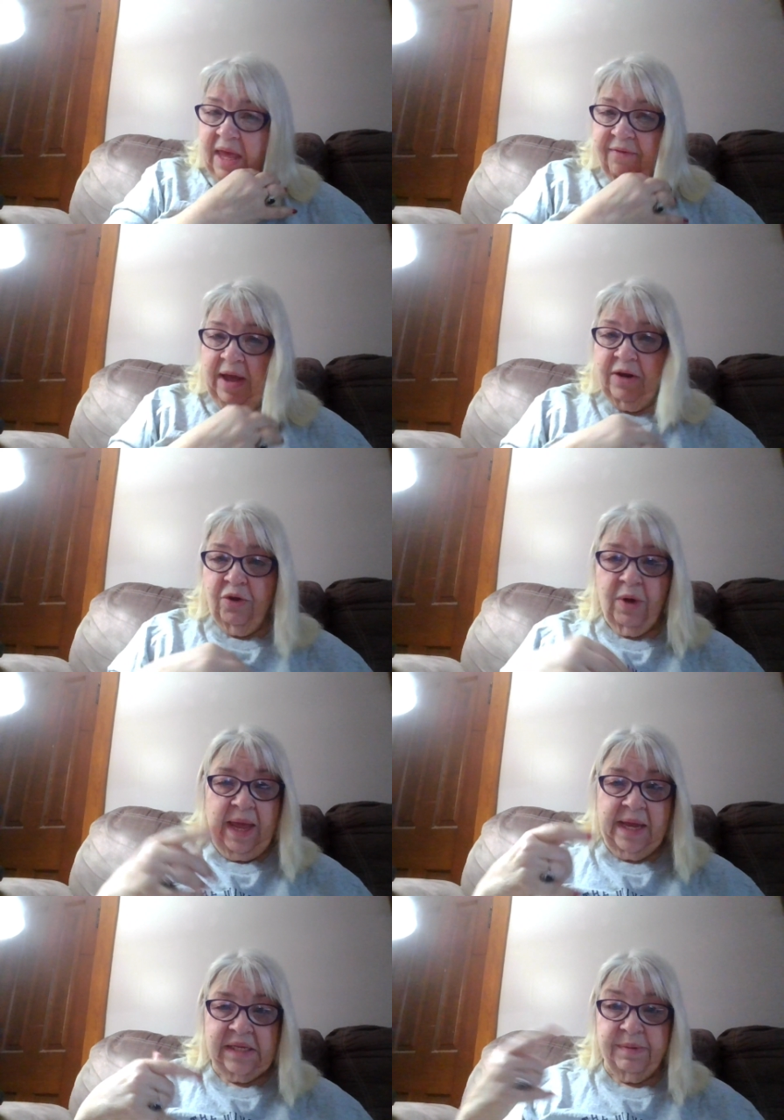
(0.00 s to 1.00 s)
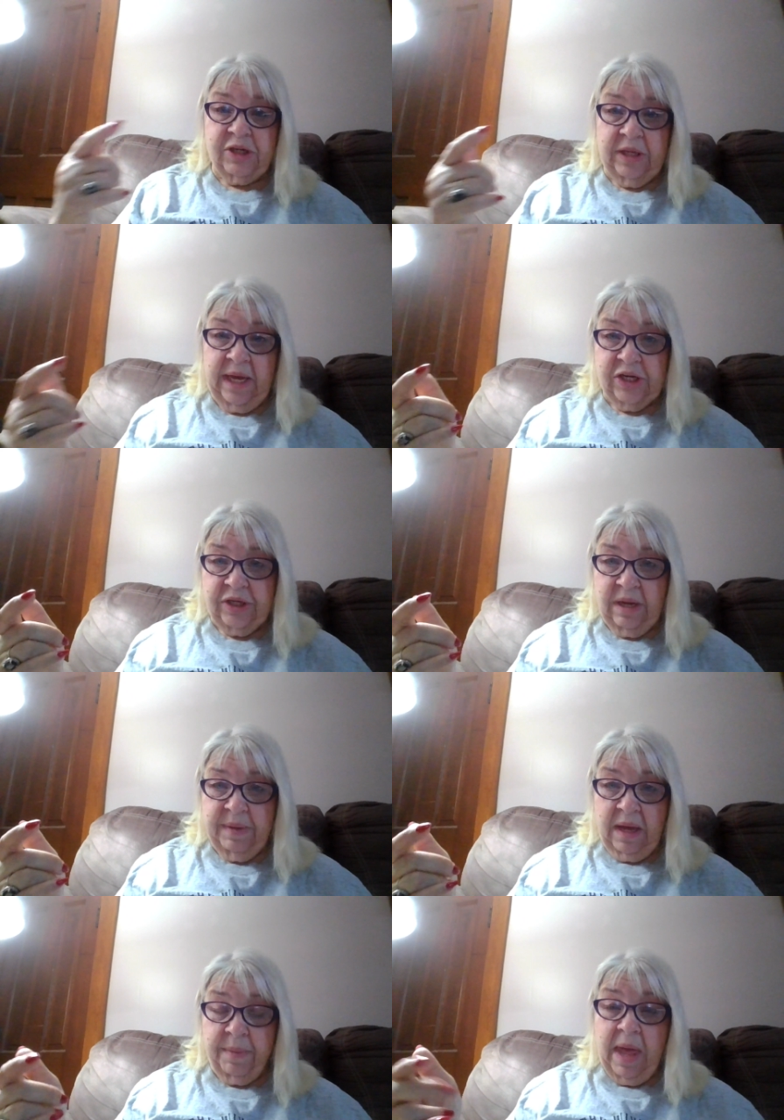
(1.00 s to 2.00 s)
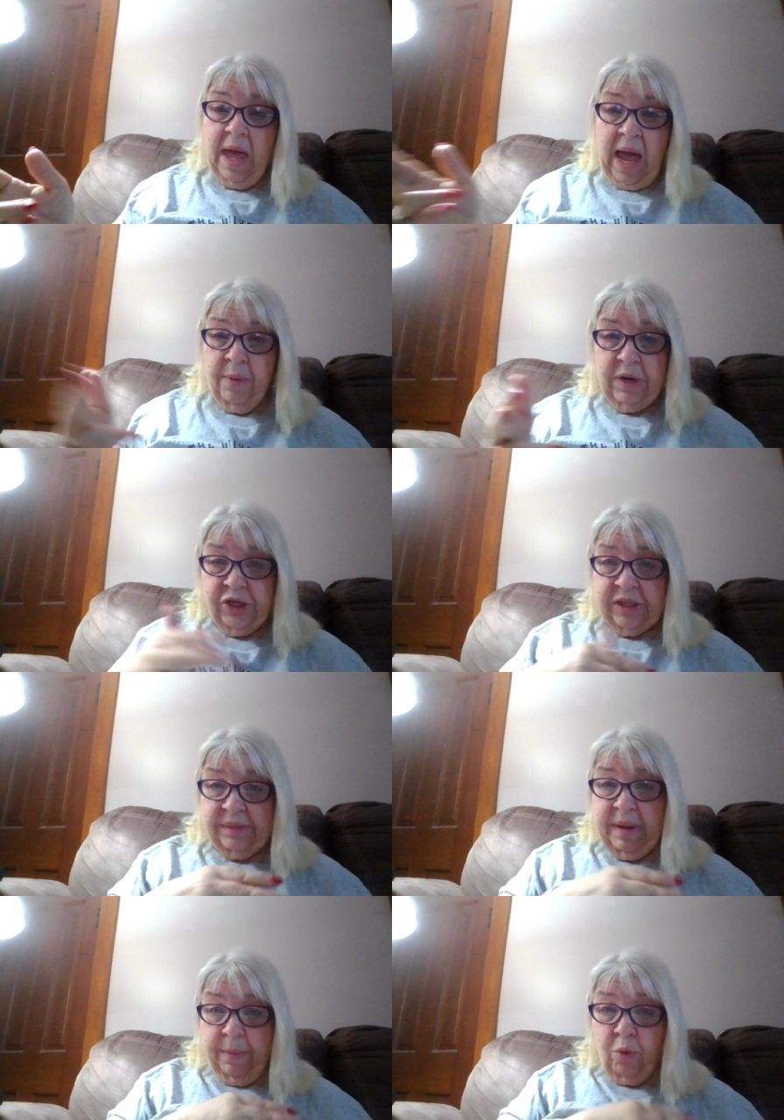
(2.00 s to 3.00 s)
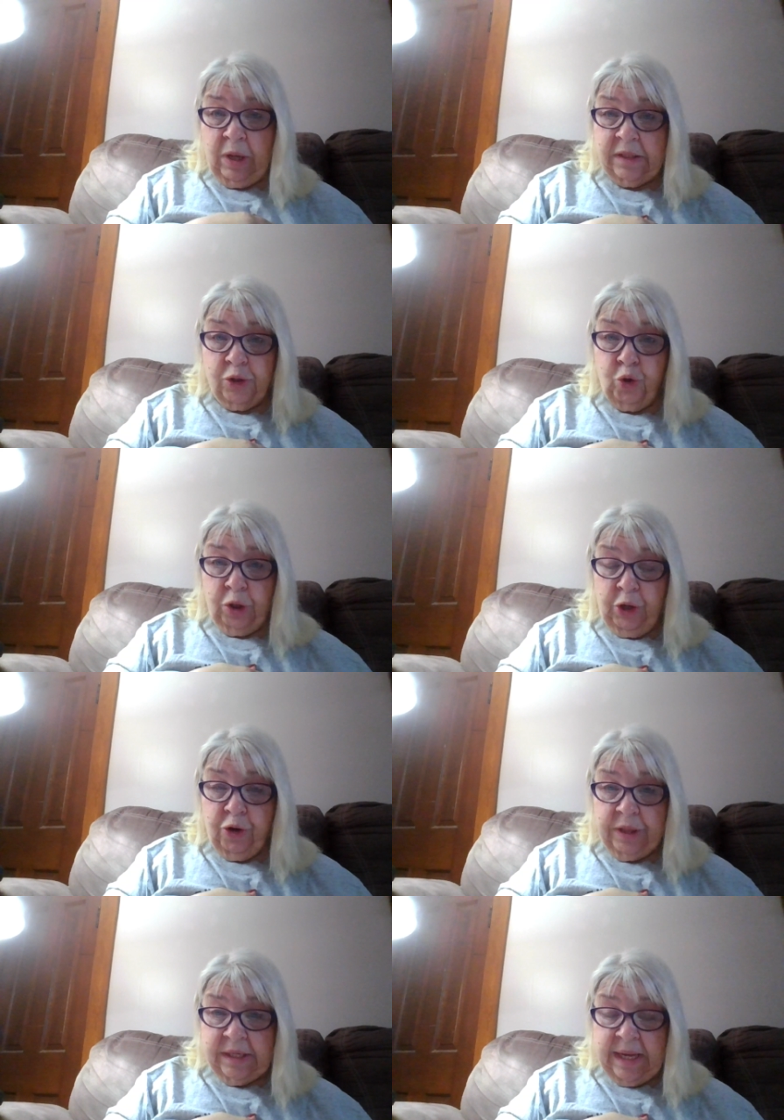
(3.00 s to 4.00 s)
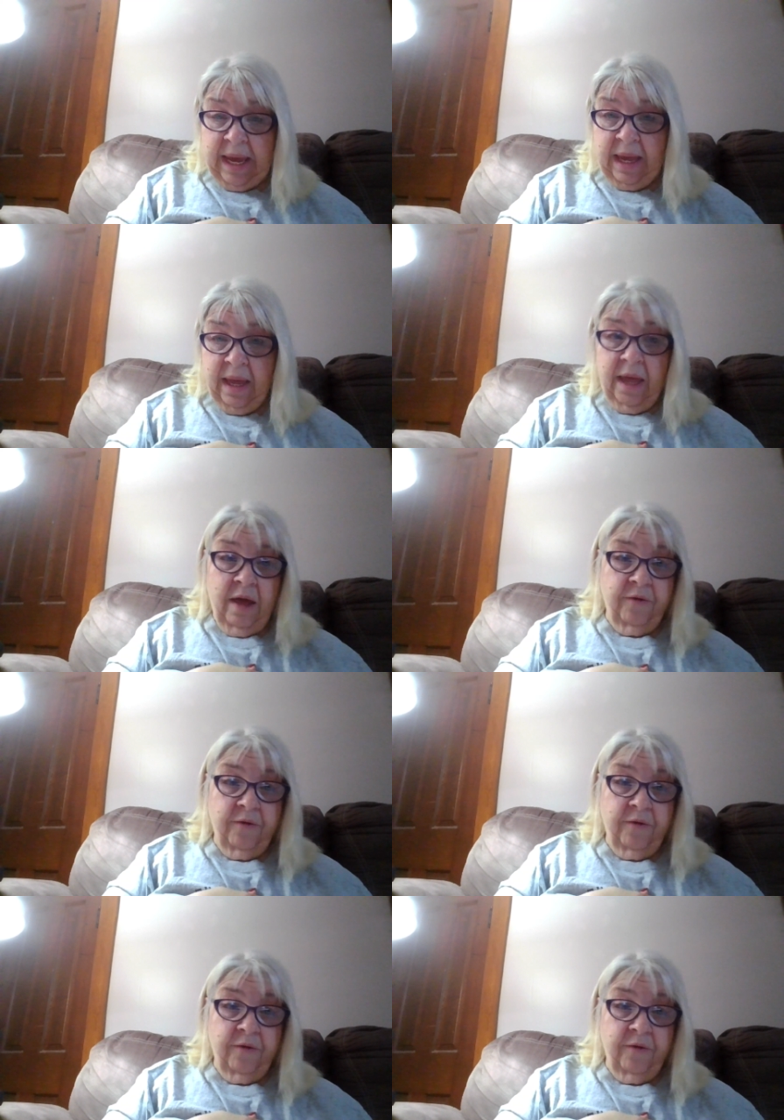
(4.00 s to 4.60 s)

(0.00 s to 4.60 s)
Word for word: If I knew I had a special occasion coming up, I would adjust my points earlier in the day.